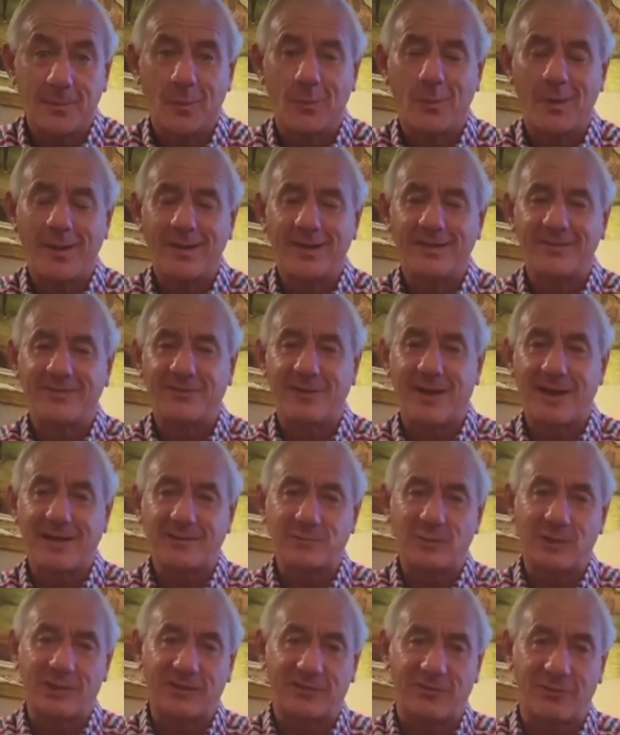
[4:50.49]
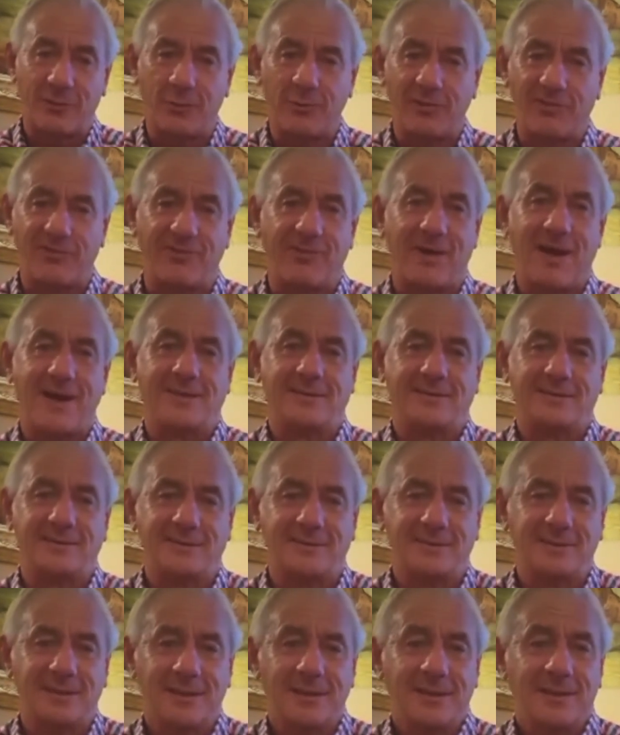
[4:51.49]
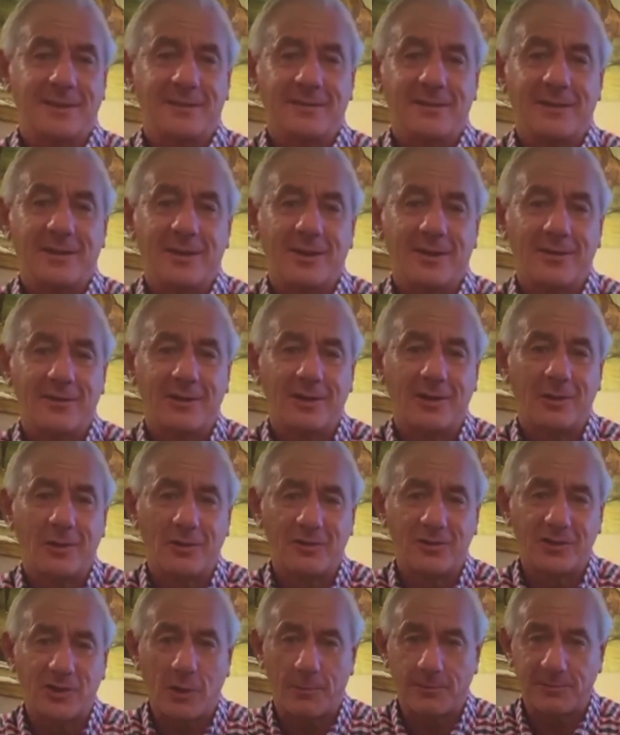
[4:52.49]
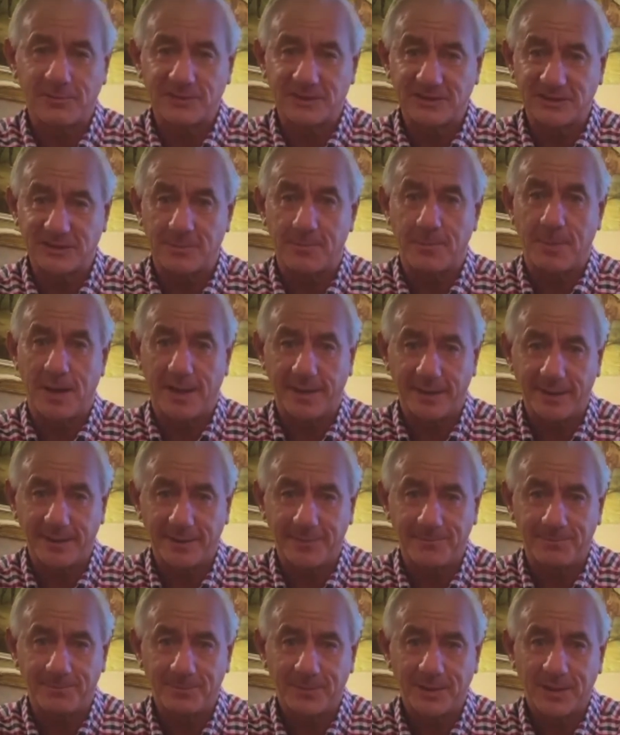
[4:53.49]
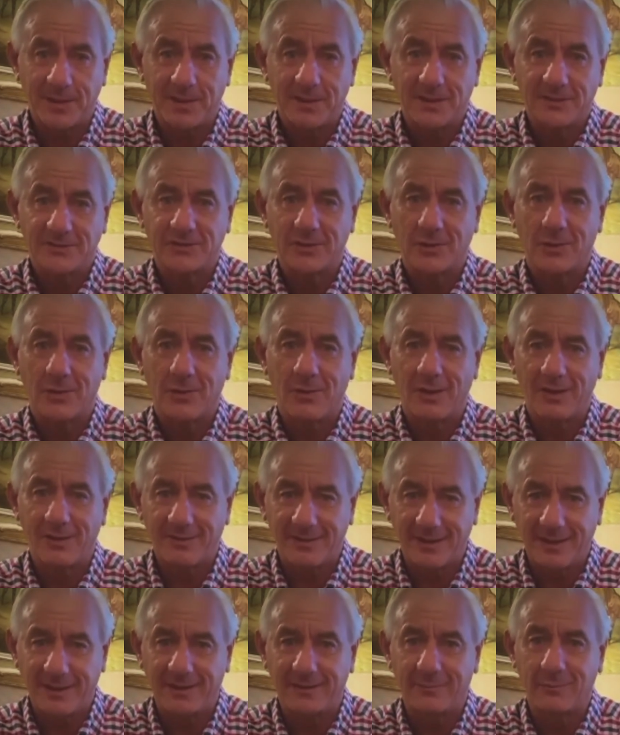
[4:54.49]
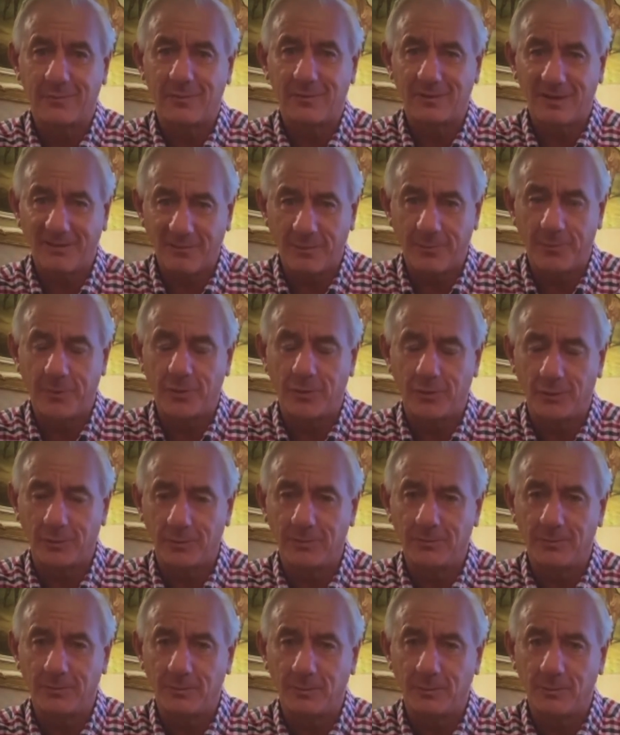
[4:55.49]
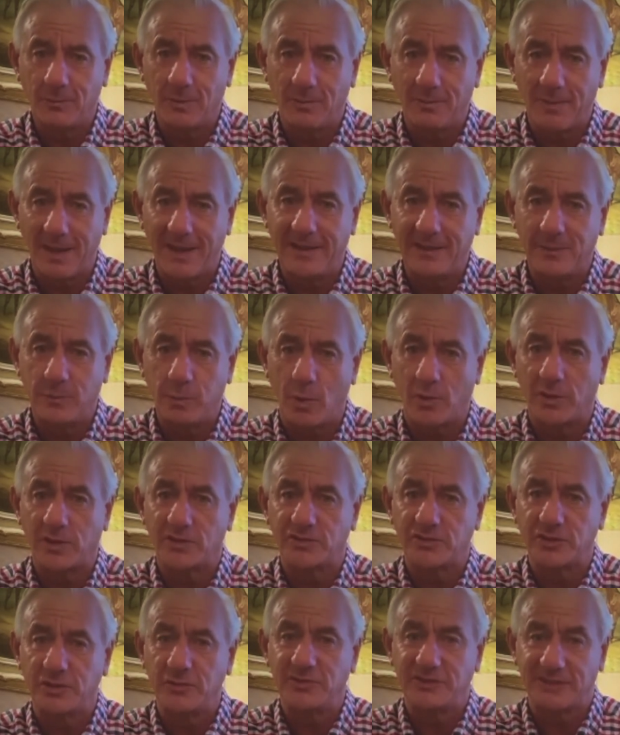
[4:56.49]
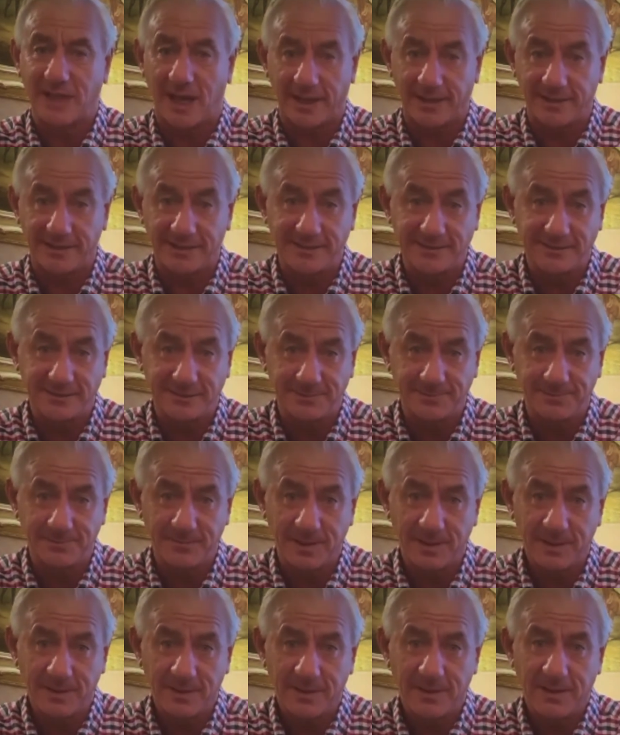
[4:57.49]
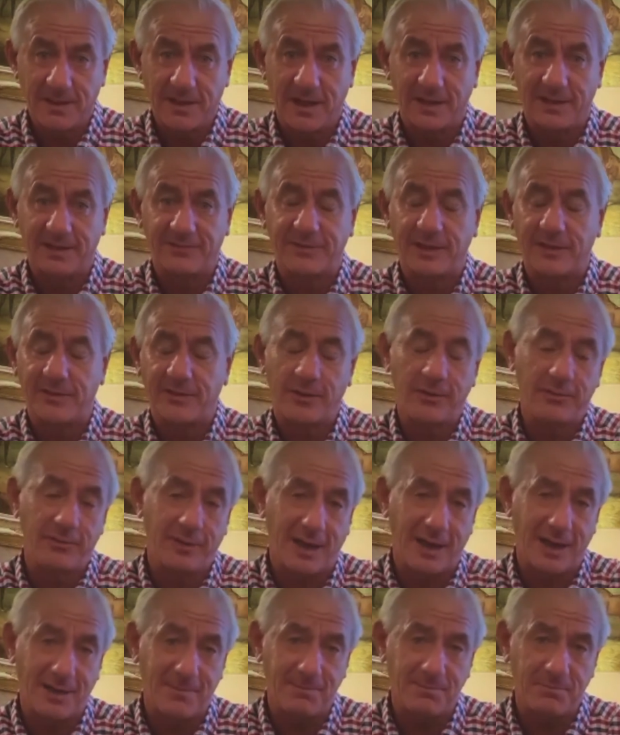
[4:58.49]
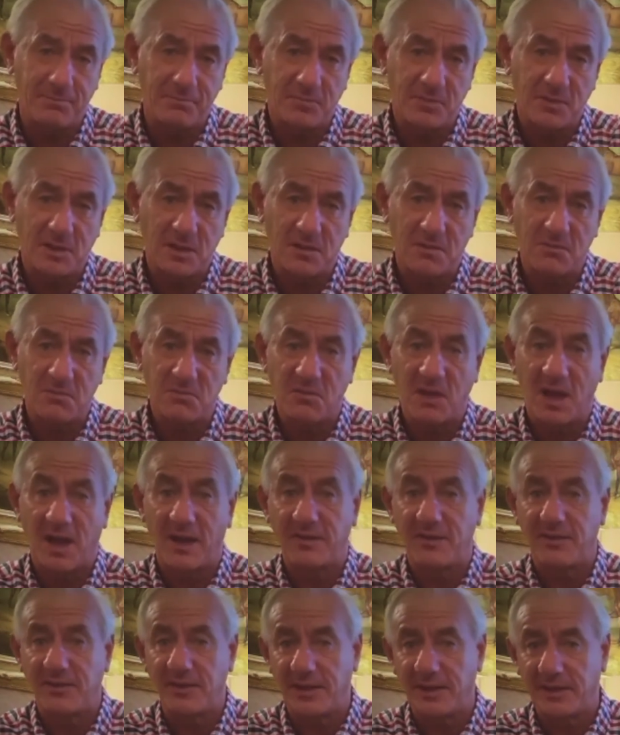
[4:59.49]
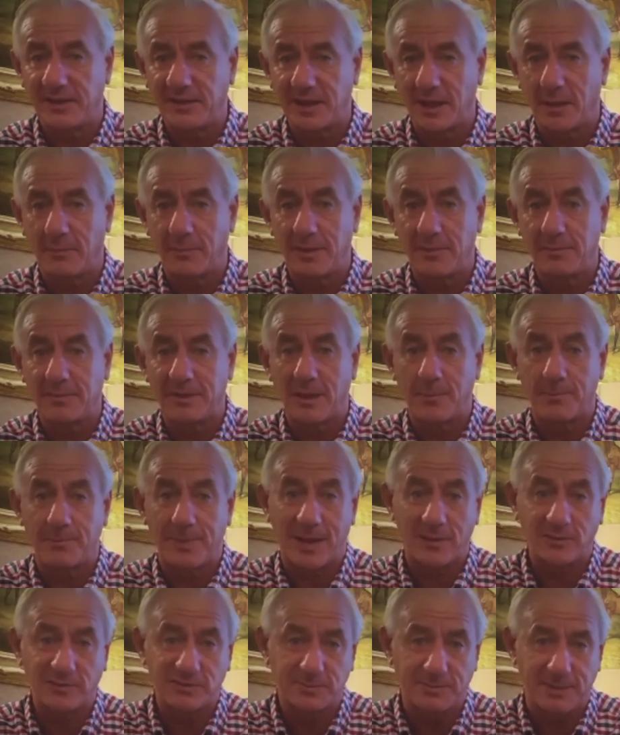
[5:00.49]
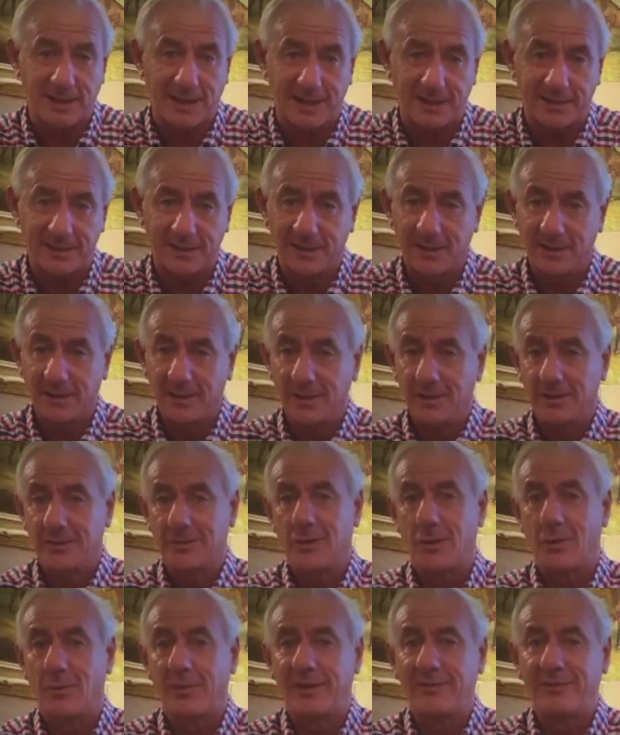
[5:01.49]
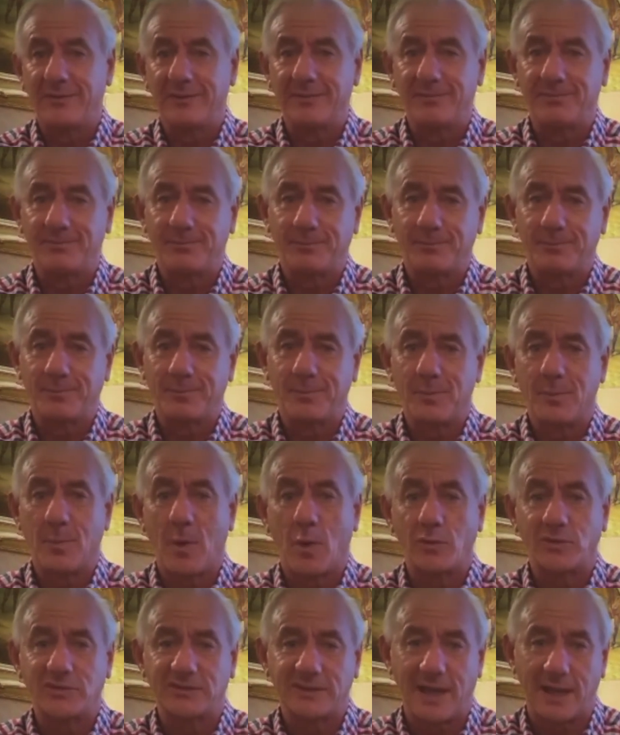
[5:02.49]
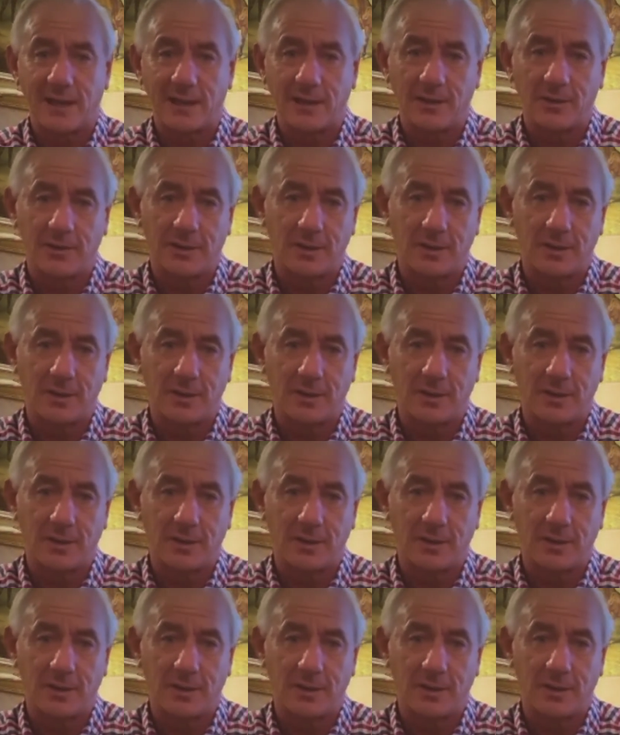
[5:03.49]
But when it's full with fans, a lot of the opposition panic. So I think Liverpool will make one or two signings, and if they do that, I think they'll bounce back. Even Mo Salah.